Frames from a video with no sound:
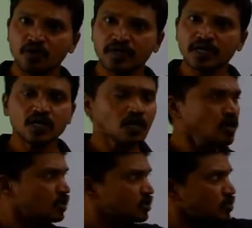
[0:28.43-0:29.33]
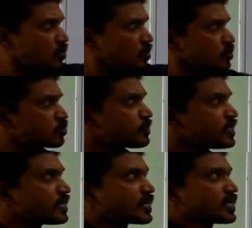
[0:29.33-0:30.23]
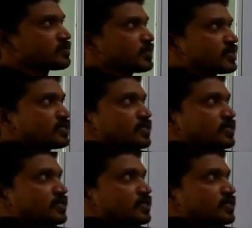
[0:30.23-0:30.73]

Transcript: Okay. So superior attachment,